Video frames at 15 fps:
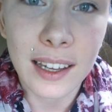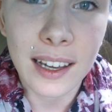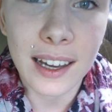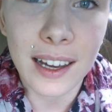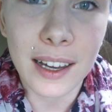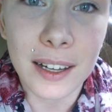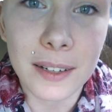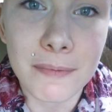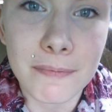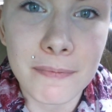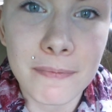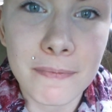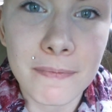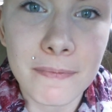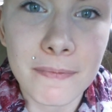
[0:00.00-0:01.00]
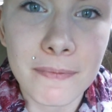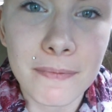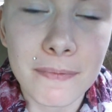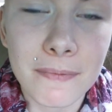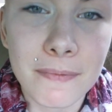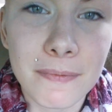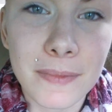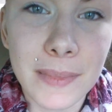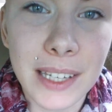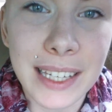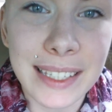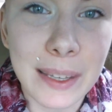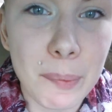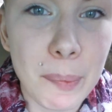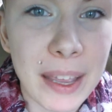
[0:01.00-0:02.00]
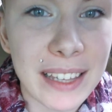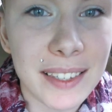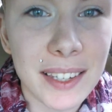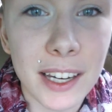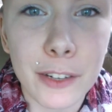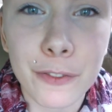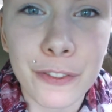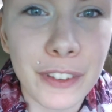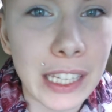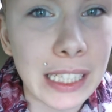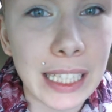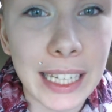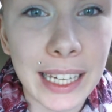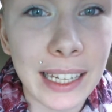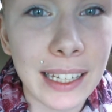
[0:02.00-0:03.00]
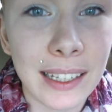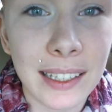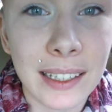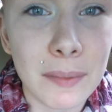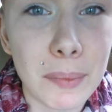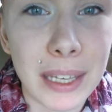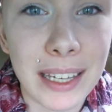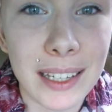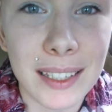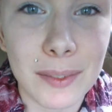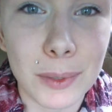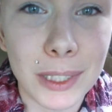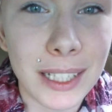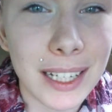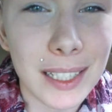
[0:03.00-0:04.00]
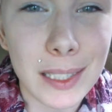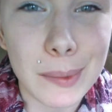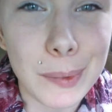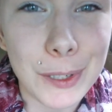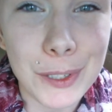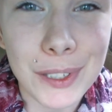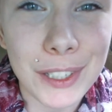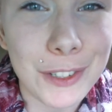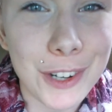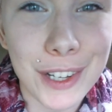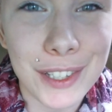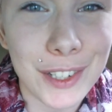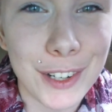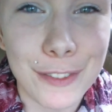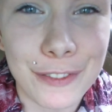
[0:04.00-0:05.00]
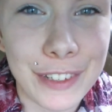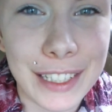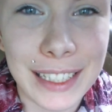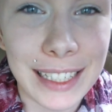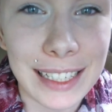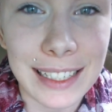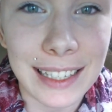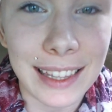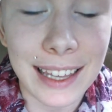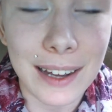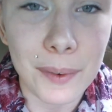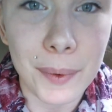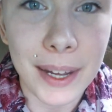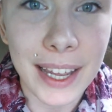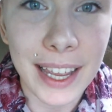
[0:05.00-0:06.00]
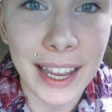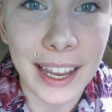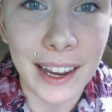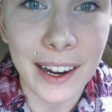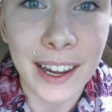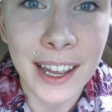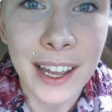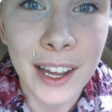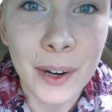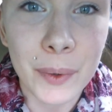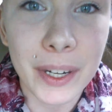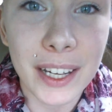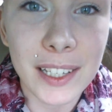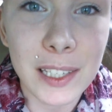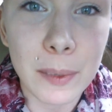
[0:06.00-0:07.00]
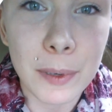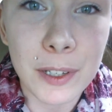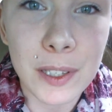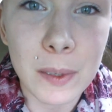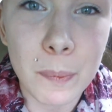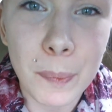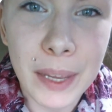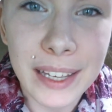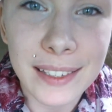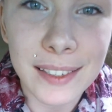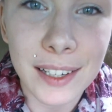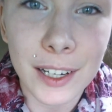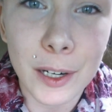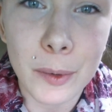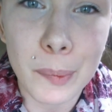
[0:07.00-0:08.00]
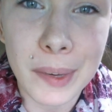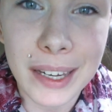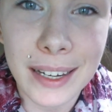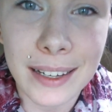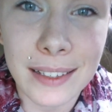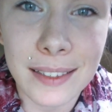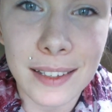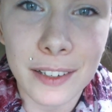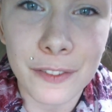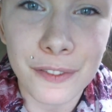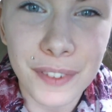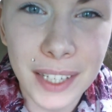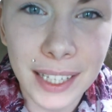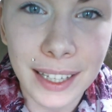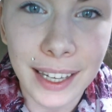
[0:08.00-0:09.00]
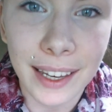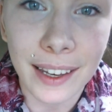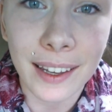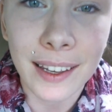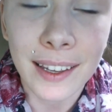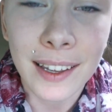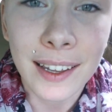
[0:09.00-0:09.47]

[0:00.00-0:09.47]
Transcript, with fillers: Um, is it based on feeling? Because we're not supposed to trust our feelings in that way. We're not supposed to base our obedience on feeling.